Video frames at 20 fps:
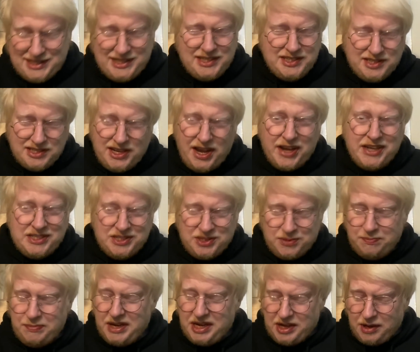nice,
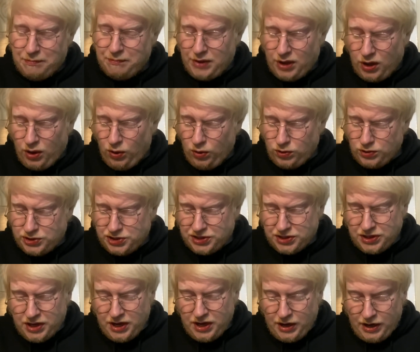big and bold.
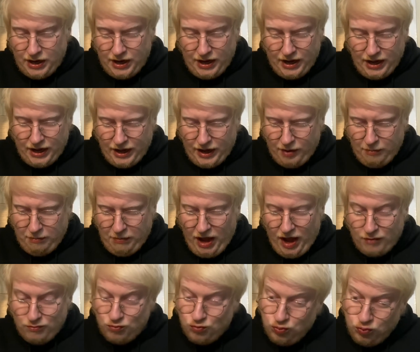
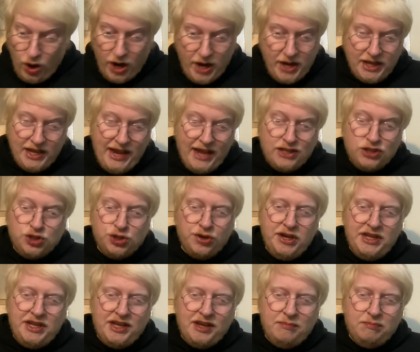I'm really
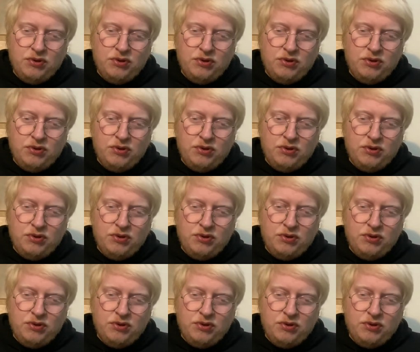enjoying it,